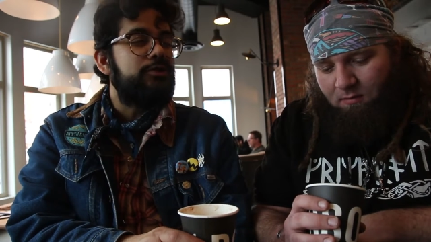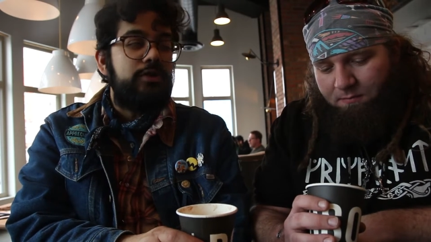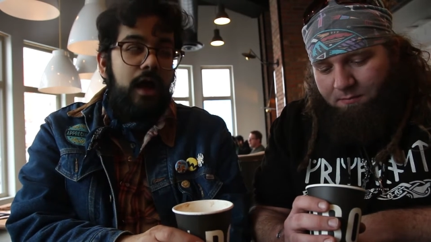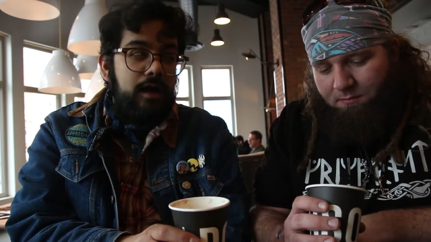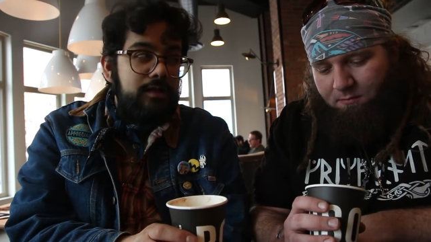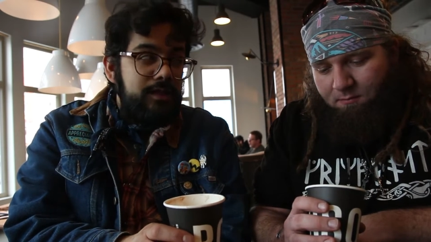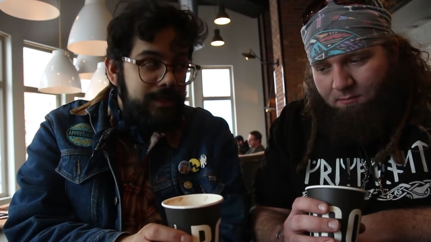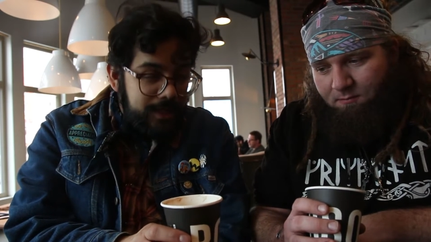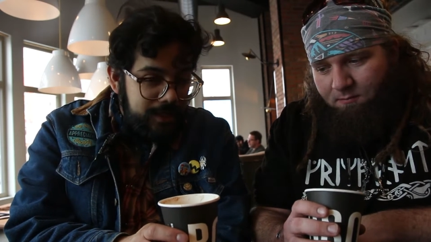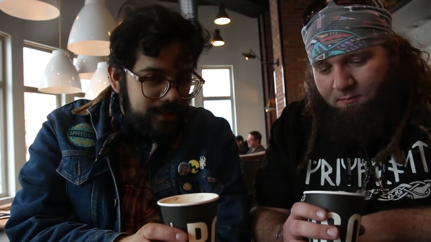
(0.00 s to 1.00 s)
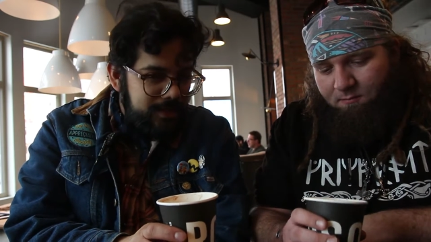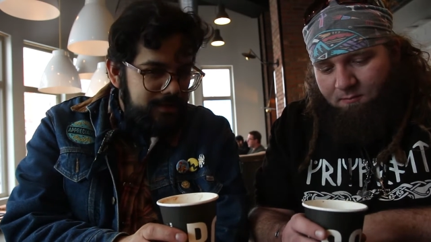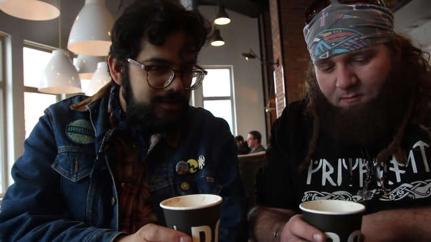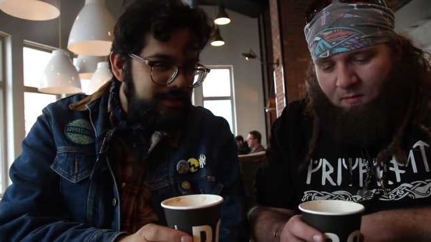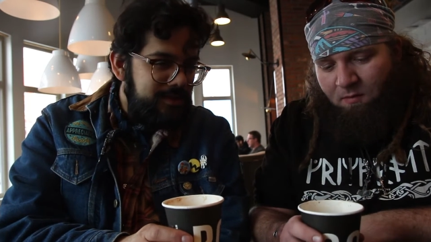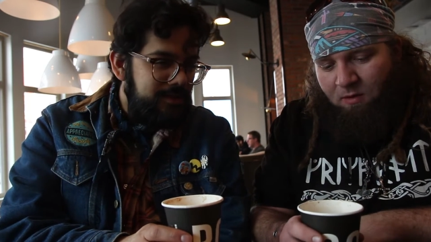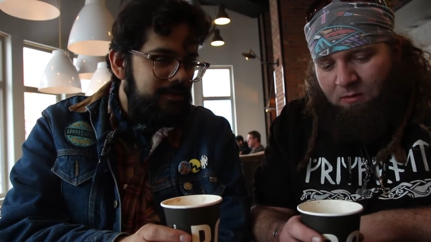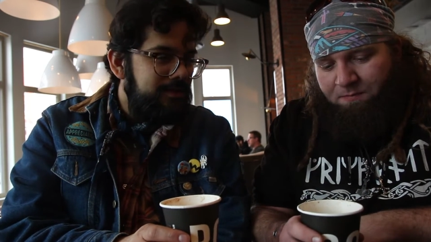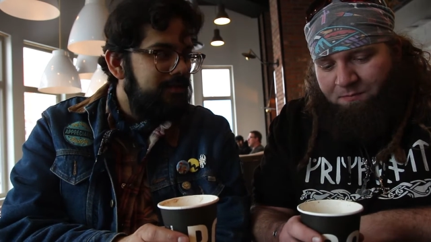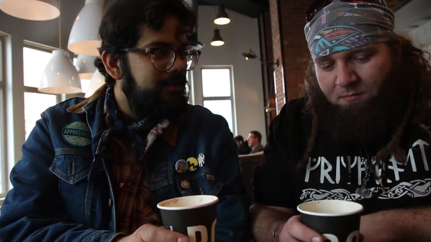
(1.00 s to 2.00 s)
Speaker 1: chocolatey it is.
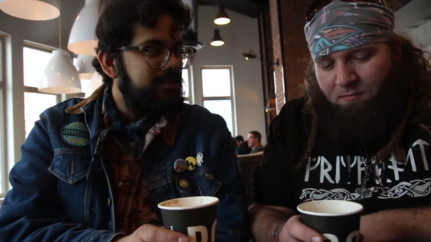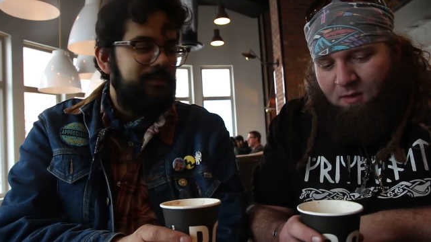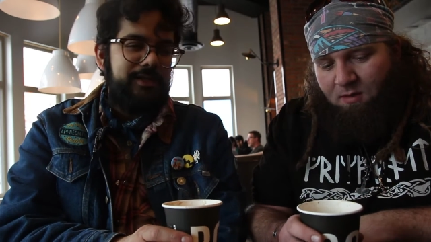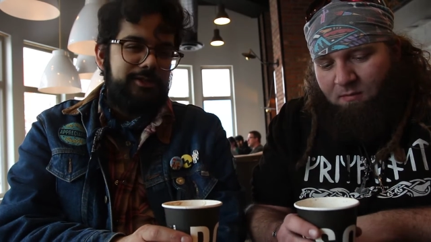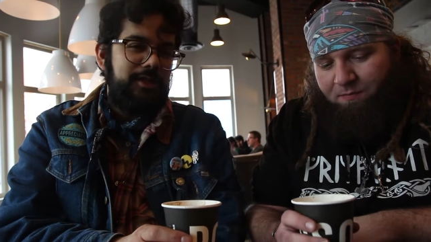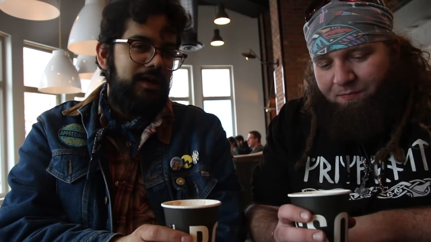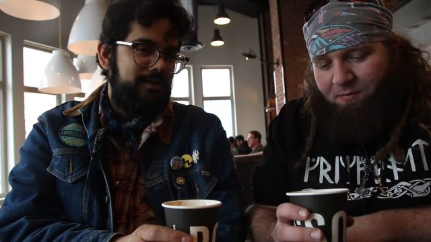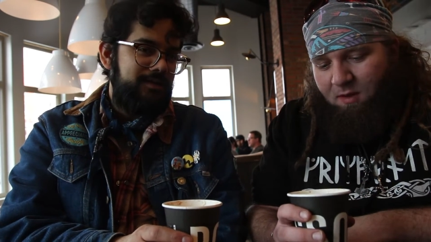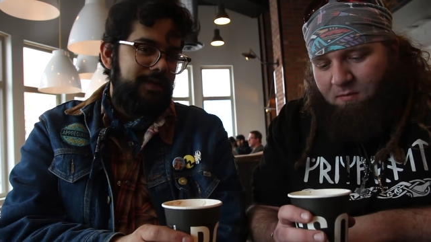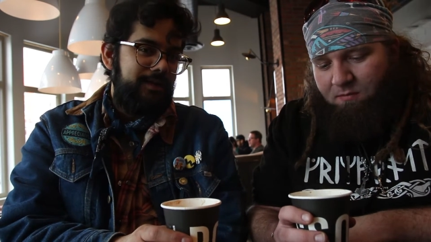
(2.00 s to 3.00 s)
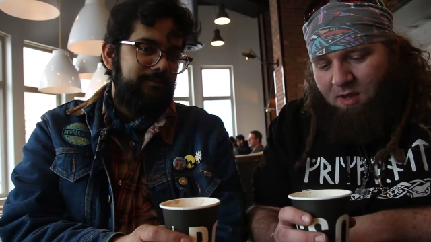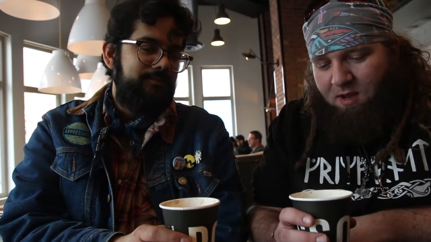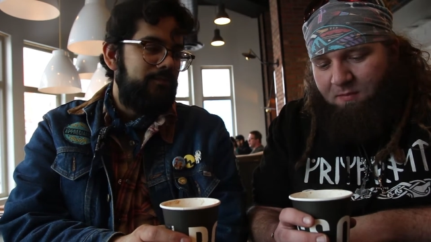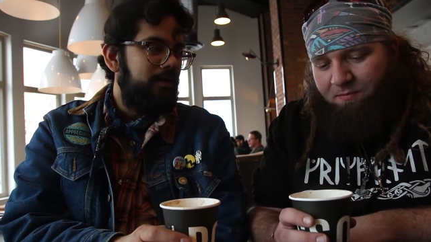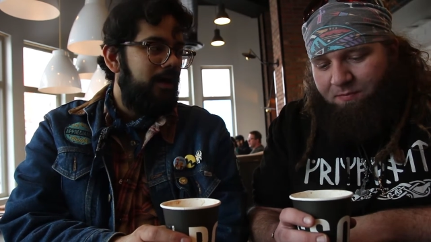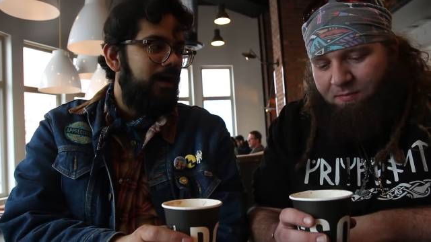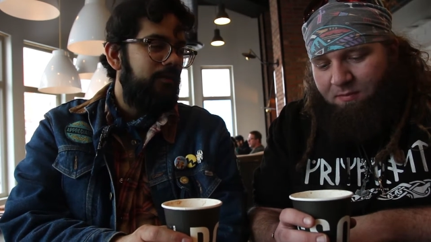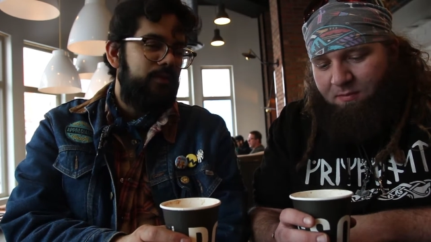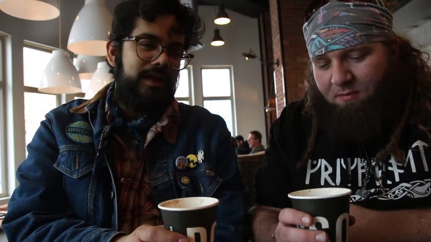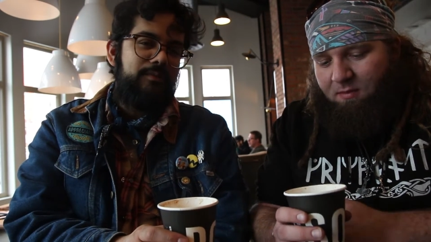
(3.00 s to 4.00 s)
It's pretty chocolatey. Yeah. Uh,
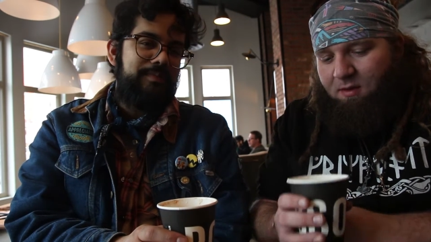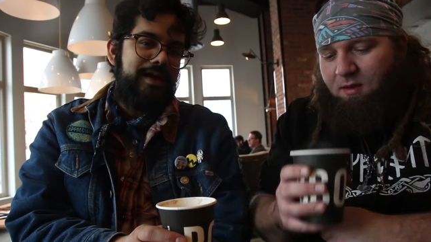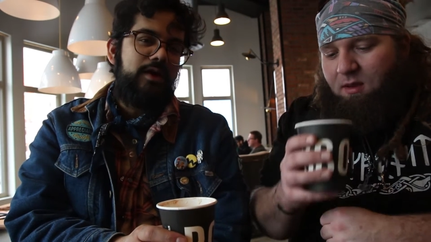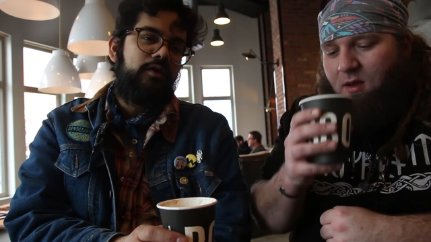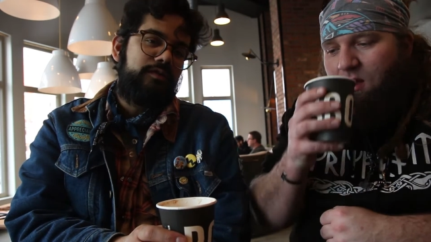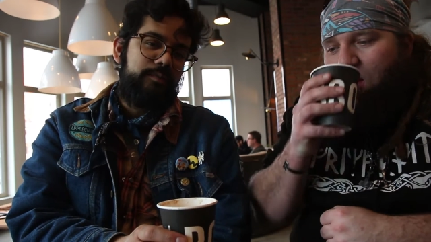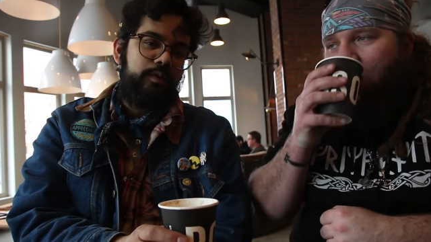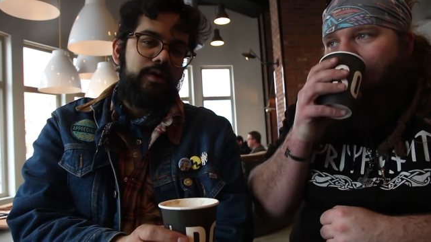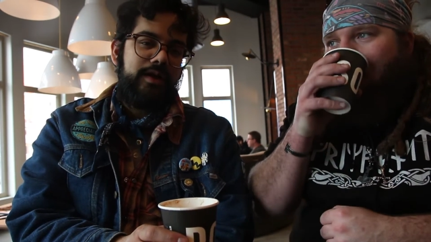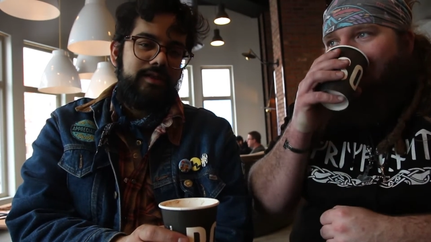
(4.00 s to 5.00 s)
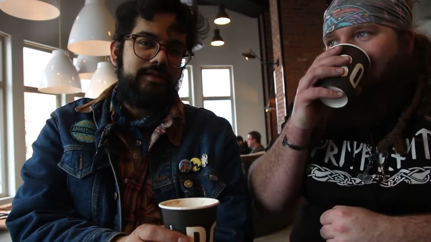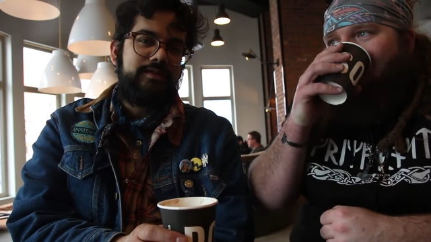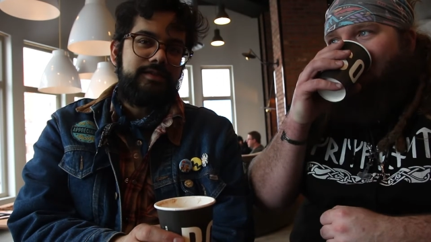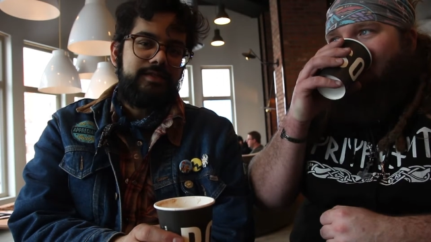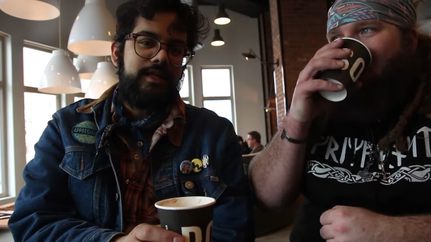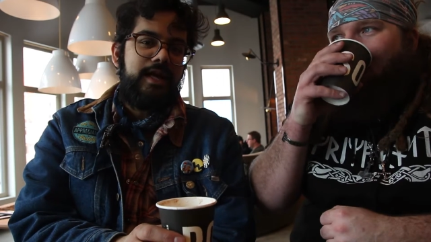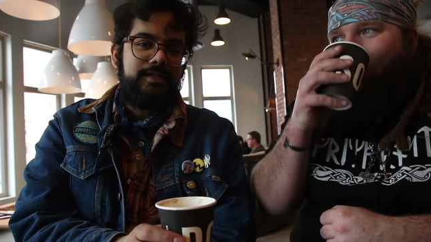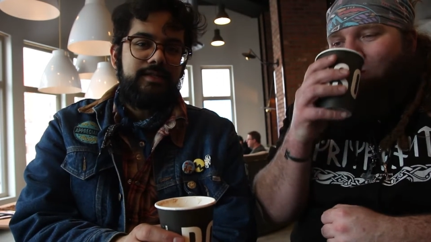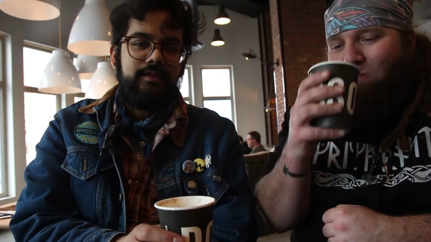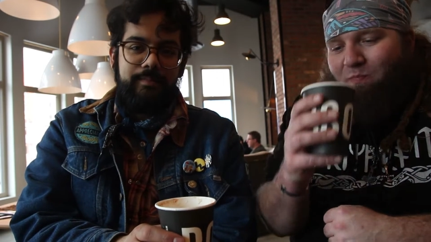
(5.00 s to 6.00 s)
without being overboard, I think this is a nice
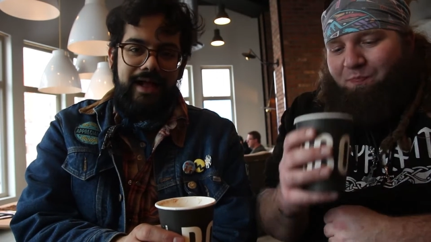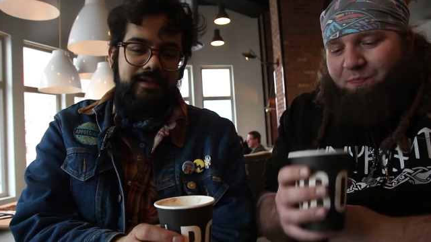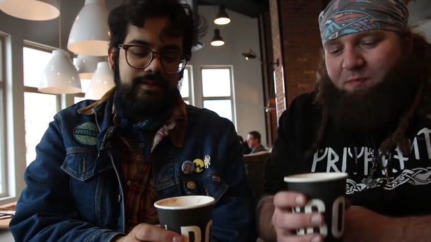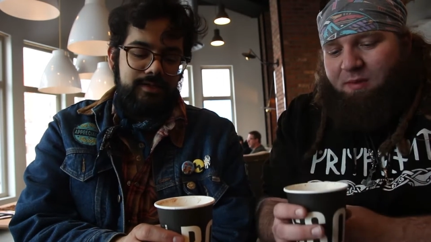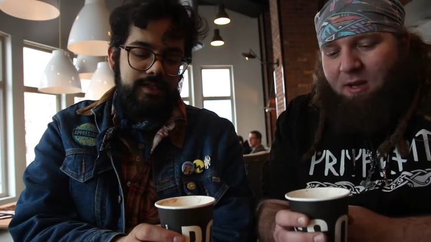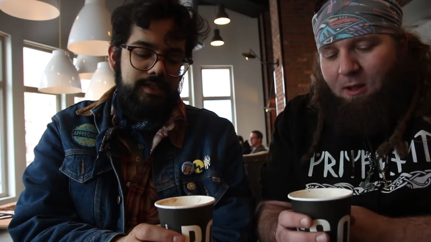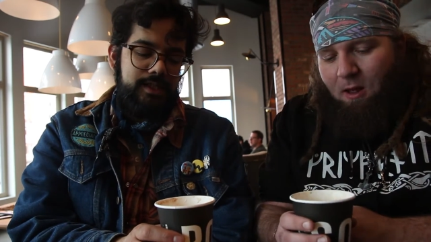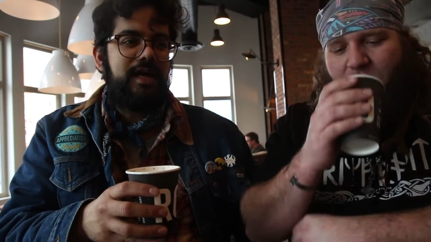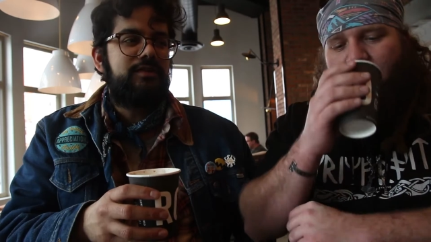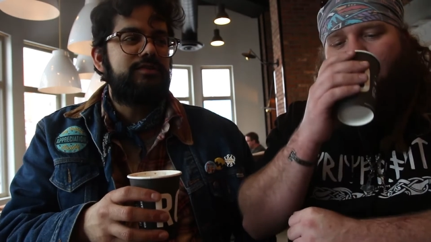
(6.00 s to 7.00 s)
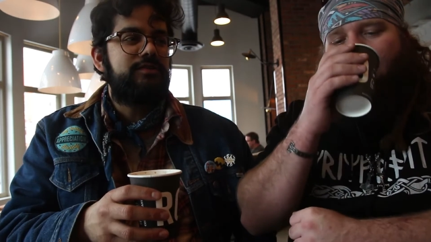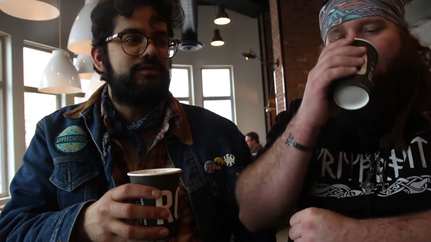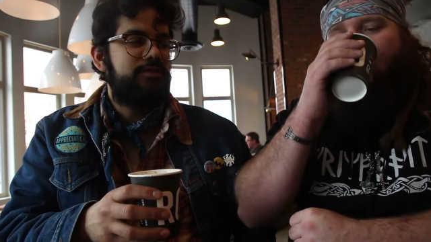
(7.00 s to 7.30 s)
little balance. How does your